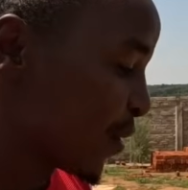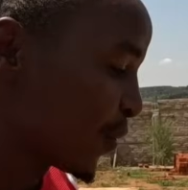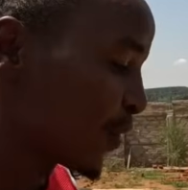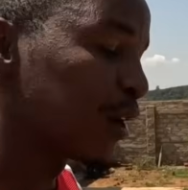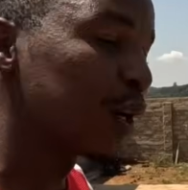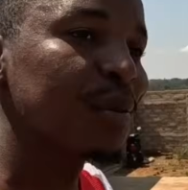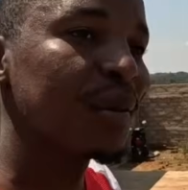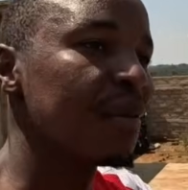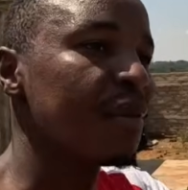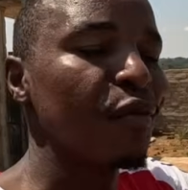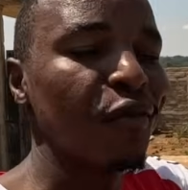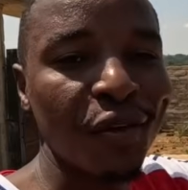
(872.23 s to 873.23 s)
without maybe
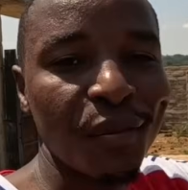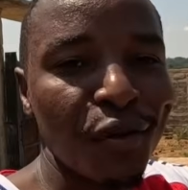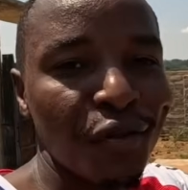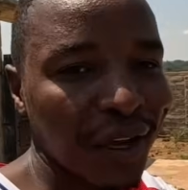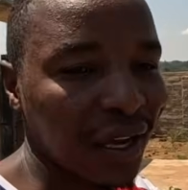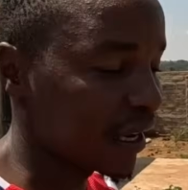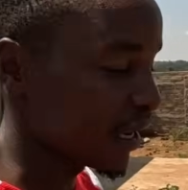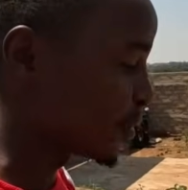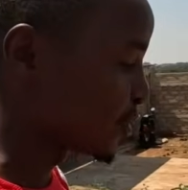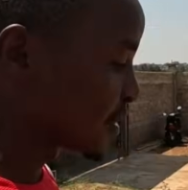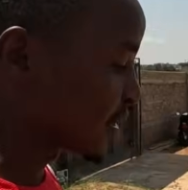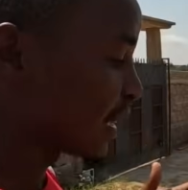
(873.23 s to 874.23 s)
moving
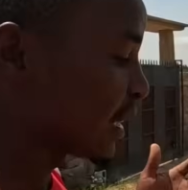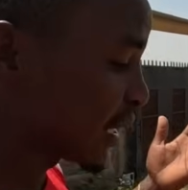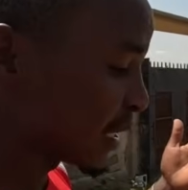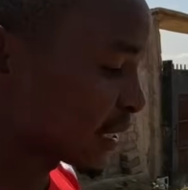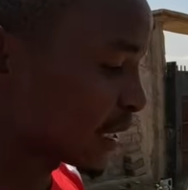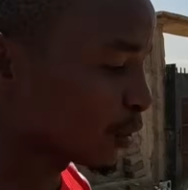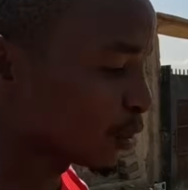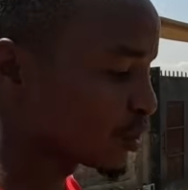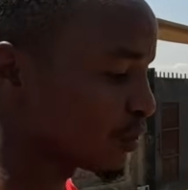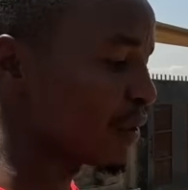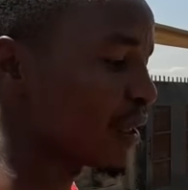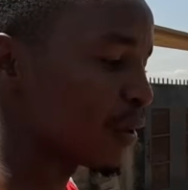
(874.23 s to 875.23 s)
around, I think it can
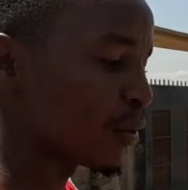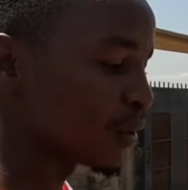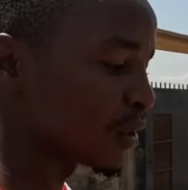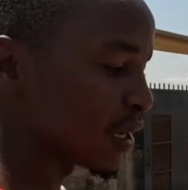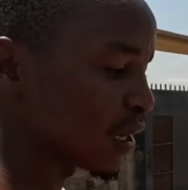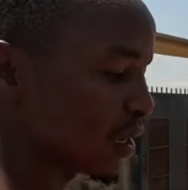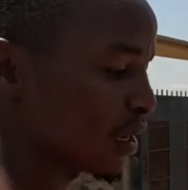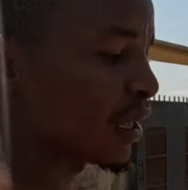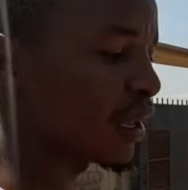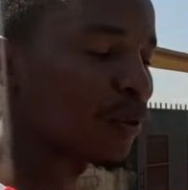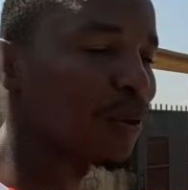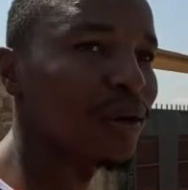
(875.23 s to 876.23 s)
also be a good
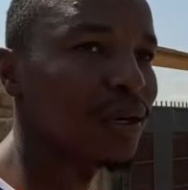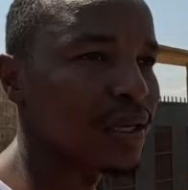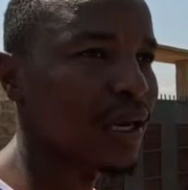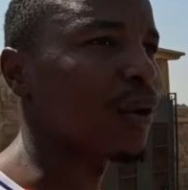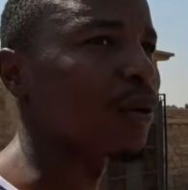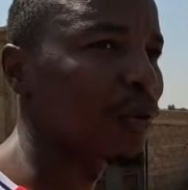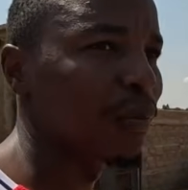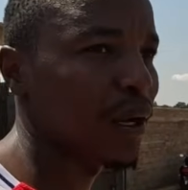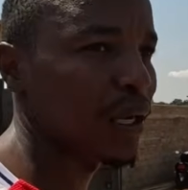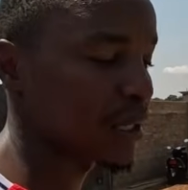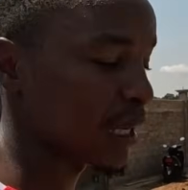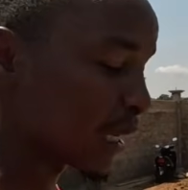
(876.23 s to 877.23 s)

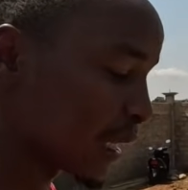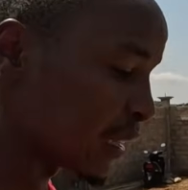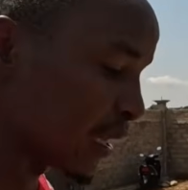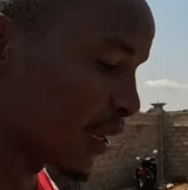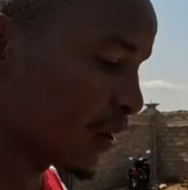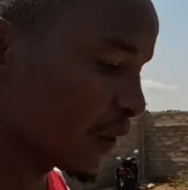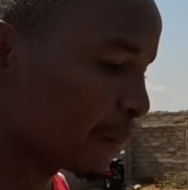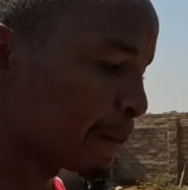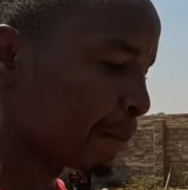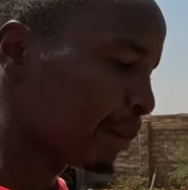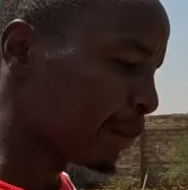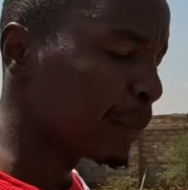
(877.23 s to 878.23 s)
place. And I think
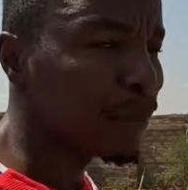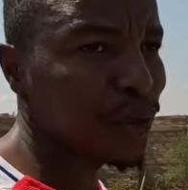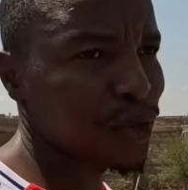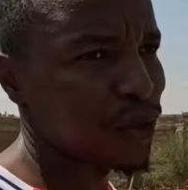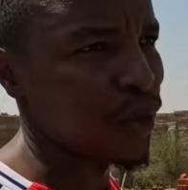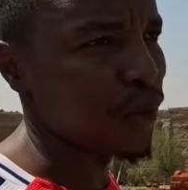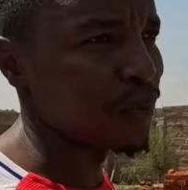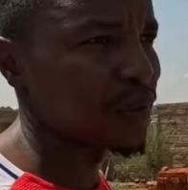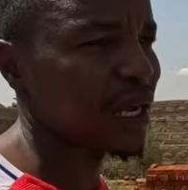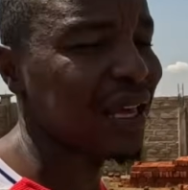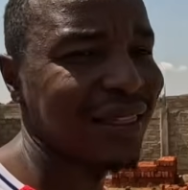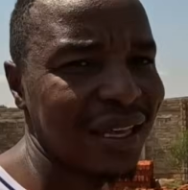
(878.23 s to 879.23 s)
most homes,
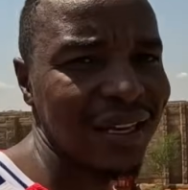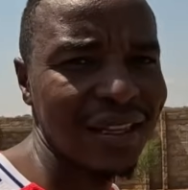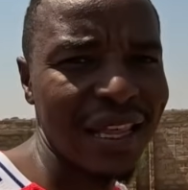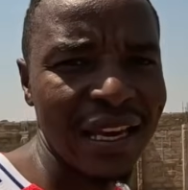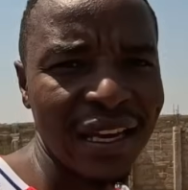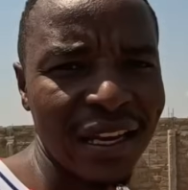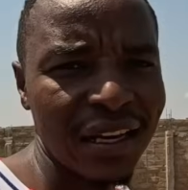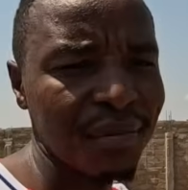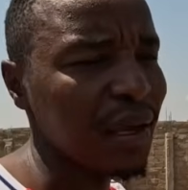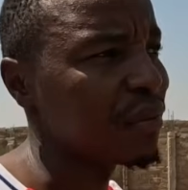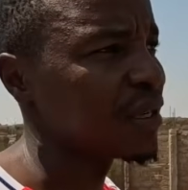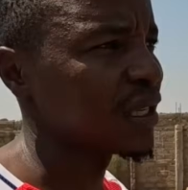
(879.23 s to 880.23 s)
I think they need
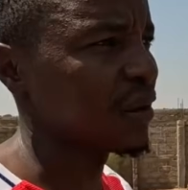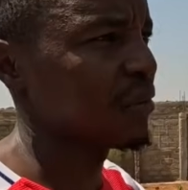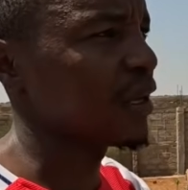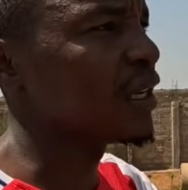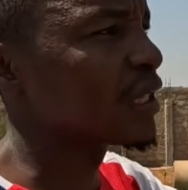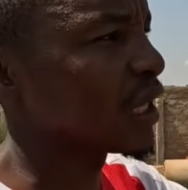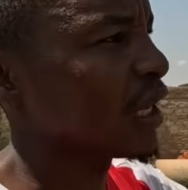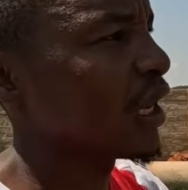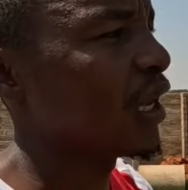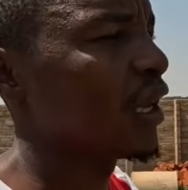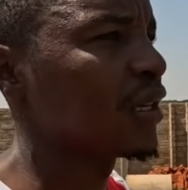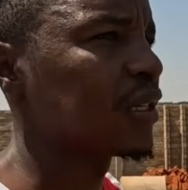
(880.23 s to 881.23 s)
maybe some
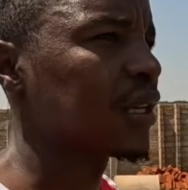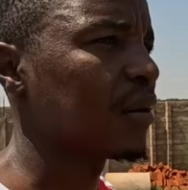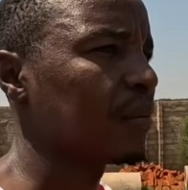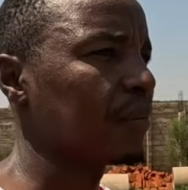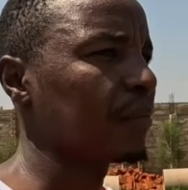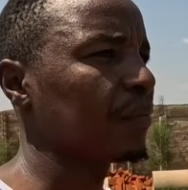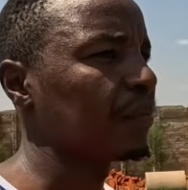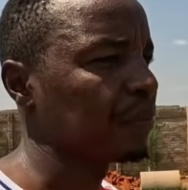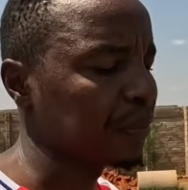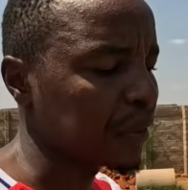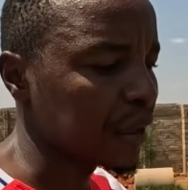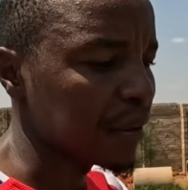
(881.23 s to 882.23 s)
internet, some
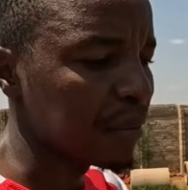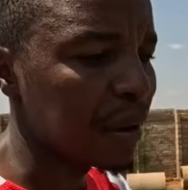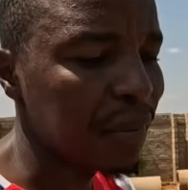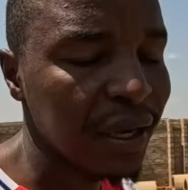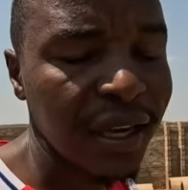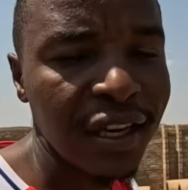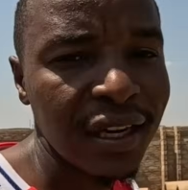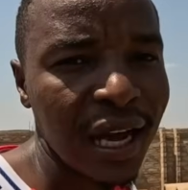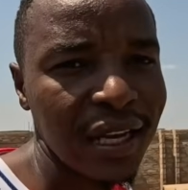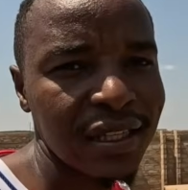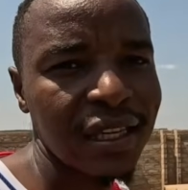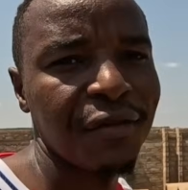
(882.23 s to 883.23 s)
maybe
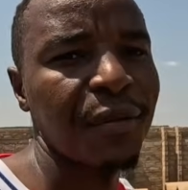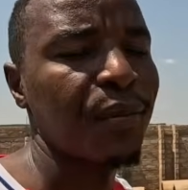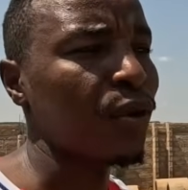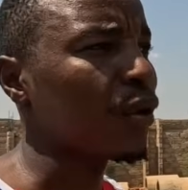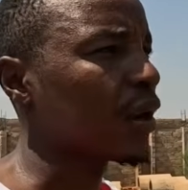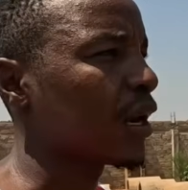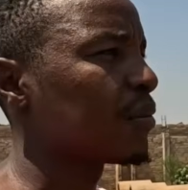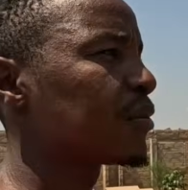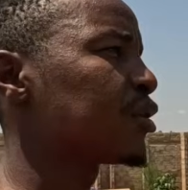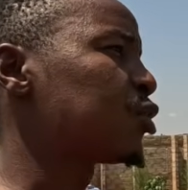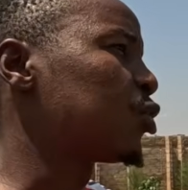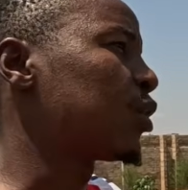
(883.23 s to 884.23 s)
nice TV
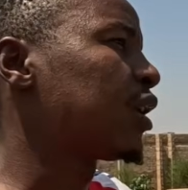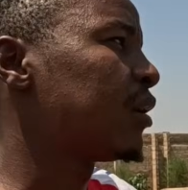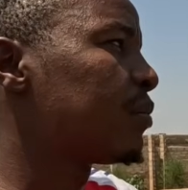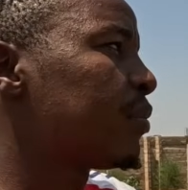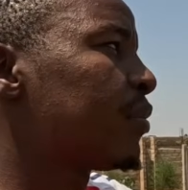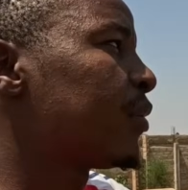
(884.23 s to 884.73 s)
programs to keep